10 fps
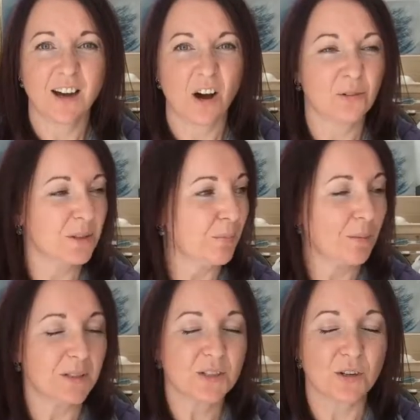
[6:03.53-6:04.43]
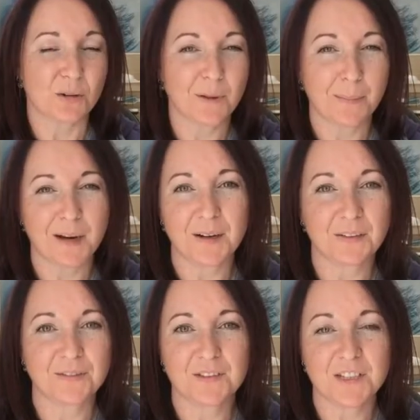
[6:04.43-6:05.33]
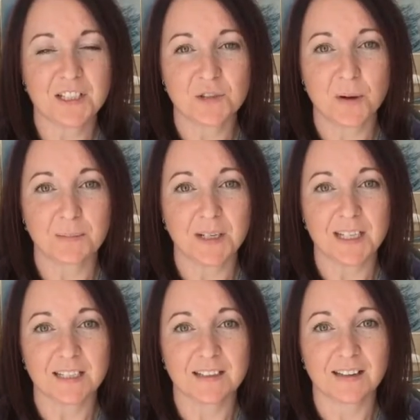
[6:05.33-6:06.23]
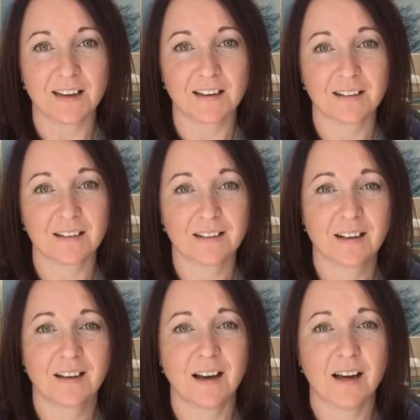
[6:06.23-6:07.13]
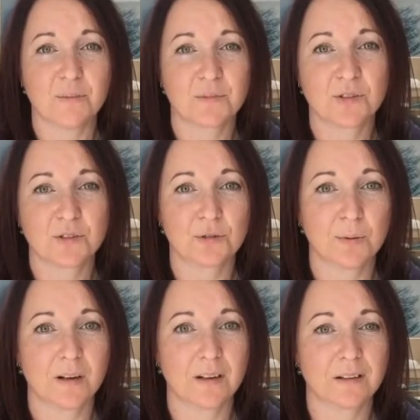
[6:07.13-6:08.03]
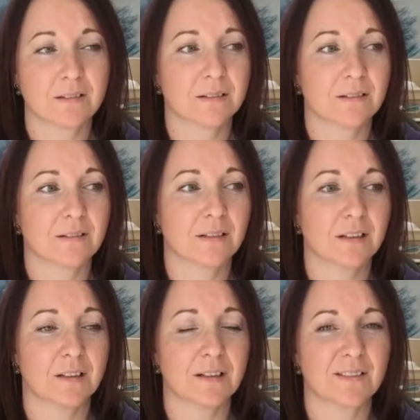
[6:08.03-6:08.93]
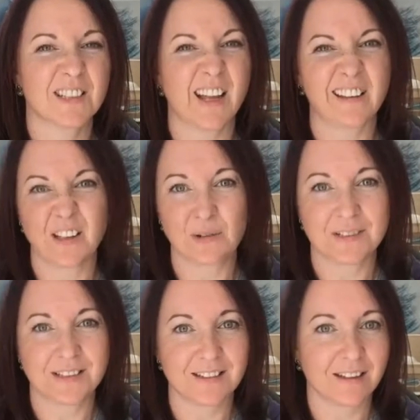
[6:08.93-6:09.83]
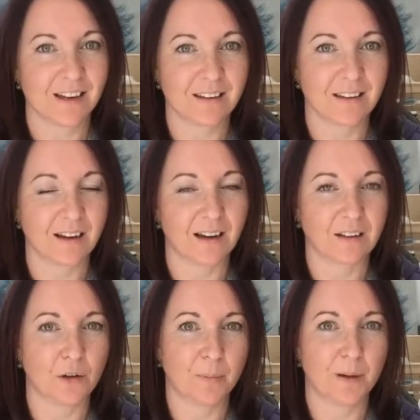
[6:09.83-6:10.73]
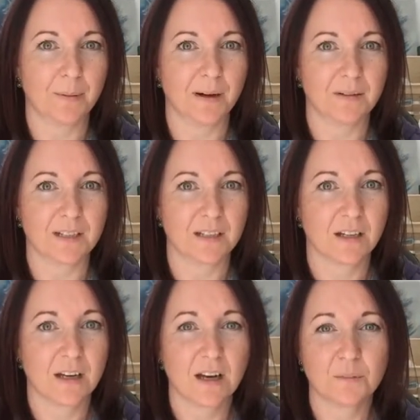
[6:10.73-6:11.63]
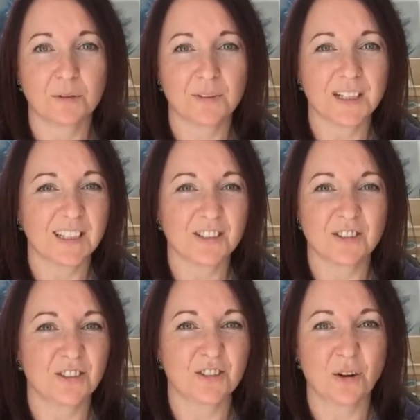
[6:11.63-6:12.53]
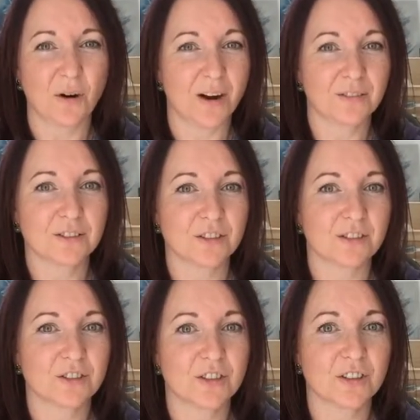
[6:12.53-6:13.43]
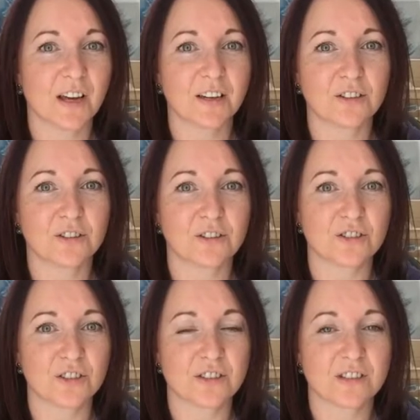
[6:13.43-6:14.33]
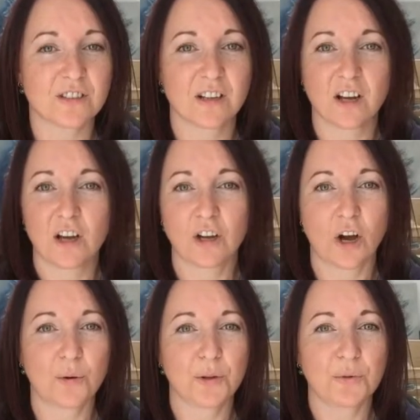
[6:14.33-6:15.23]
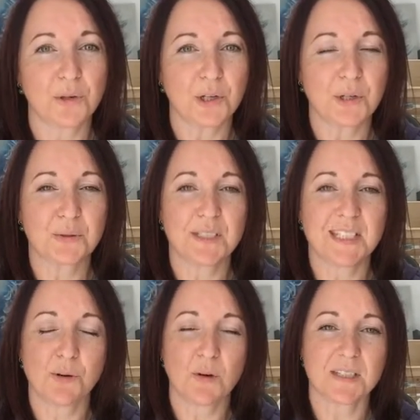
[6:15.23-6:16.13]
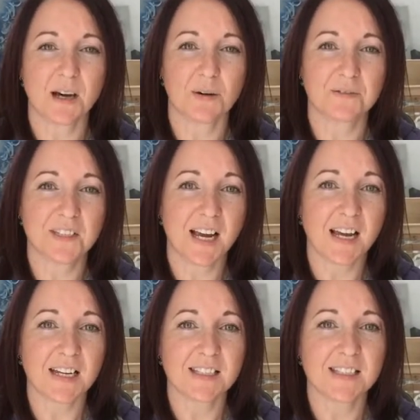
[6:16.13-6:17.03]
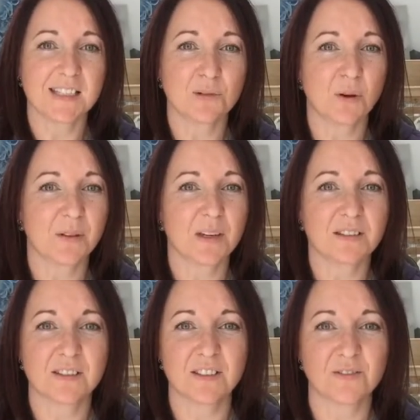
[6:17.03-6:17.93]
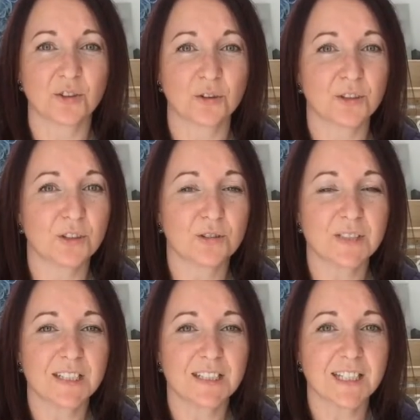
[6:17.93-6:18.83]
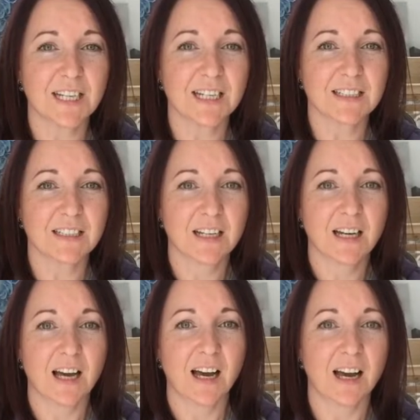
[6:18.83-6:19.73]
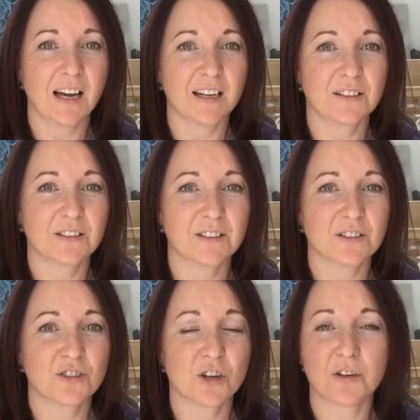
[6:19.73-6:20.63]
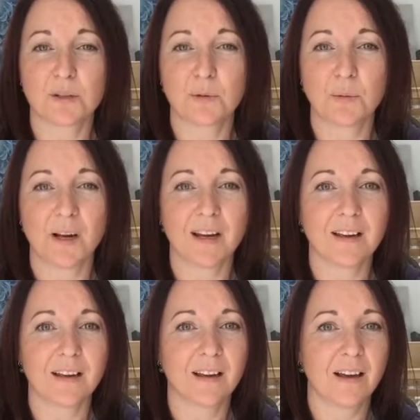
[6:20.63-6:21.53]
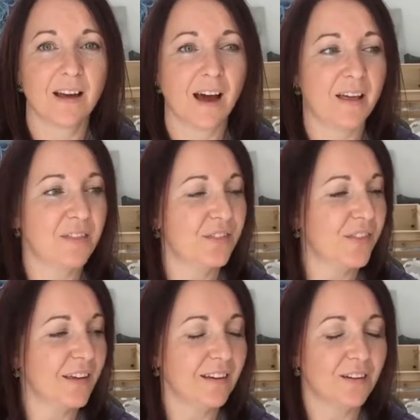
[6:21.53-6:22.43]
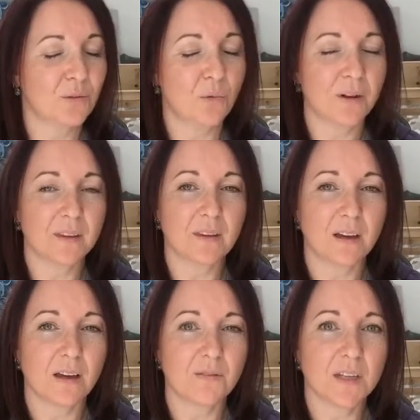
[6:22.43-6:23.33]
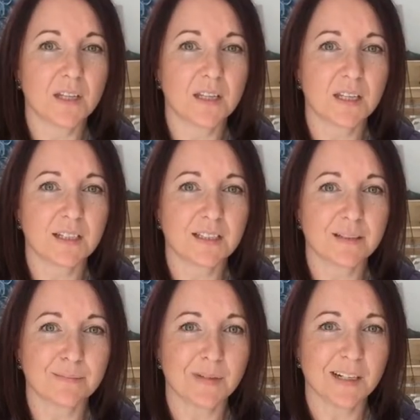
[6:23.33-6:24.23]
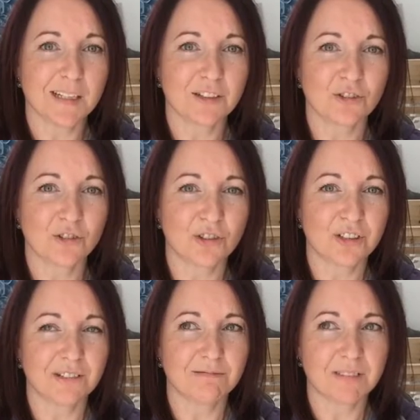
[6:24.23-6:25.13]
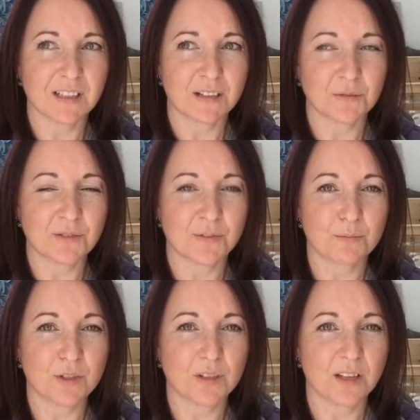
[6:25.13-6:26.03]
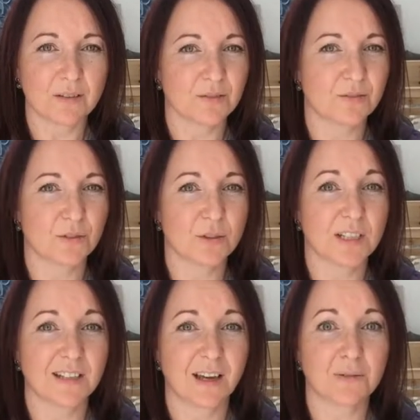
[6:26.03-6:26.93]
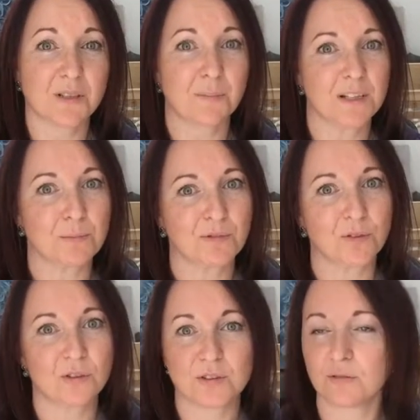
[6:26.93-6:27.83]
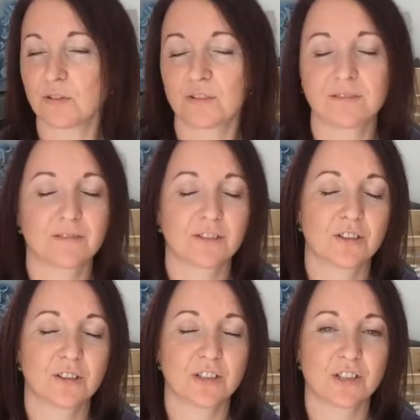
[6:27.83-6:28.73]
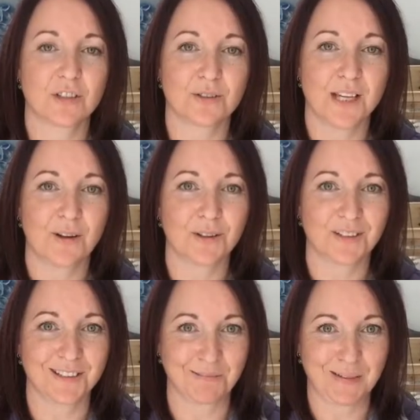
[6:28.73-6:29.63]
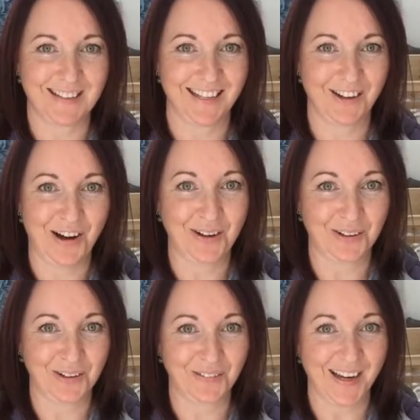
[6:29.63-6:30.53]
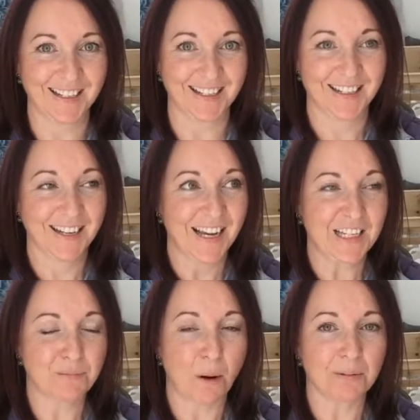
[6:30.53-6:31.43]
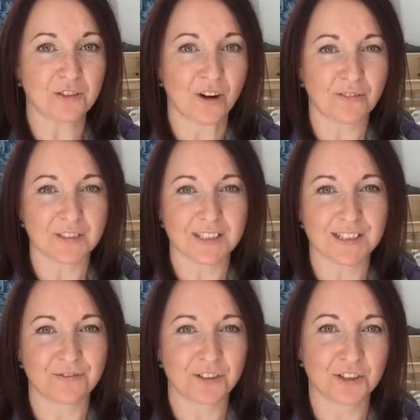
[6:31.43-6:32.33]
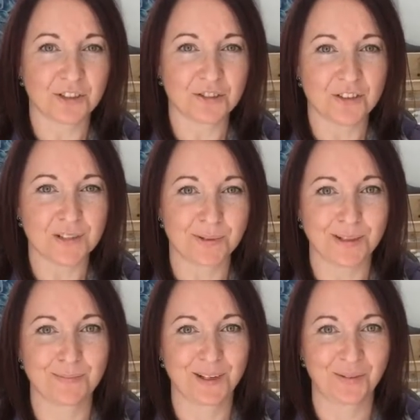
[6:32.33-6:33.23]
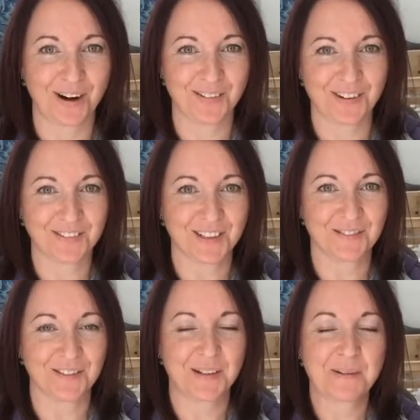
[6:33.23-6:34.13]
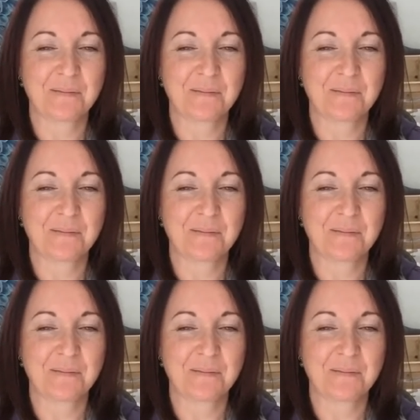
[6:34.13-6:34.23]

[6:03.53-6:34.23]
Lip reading: Only probably took me about 15-20 minutes, and I'm super slightly OCD, I think, a little bit about it. But really, you don't have to do that. You can just go through, see what's out of date, see what things that you've not used in years, and chuck them away. I think one of the things in my drawer, it was from 2014, that was the best before, so goodness knows how long it's been there, how long I've had it. It's probably travelled to different countries with me wherever I've lived.